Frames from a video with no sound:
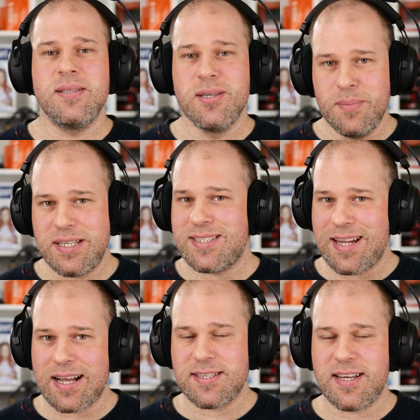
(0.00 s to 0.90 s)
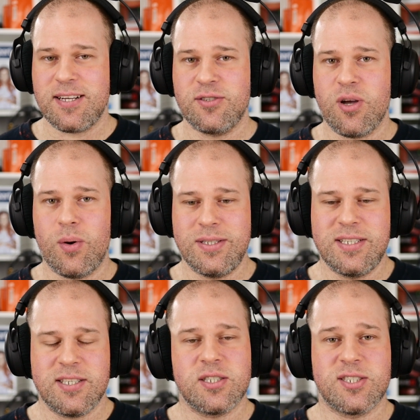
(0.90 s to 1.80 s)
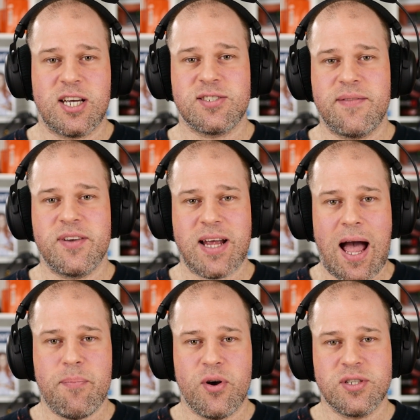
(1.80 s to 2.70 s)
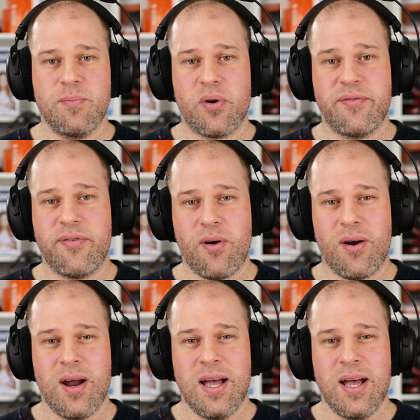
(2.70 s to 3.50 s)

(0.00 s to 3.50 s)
The mids, like I said though, and this is just something I personally prefer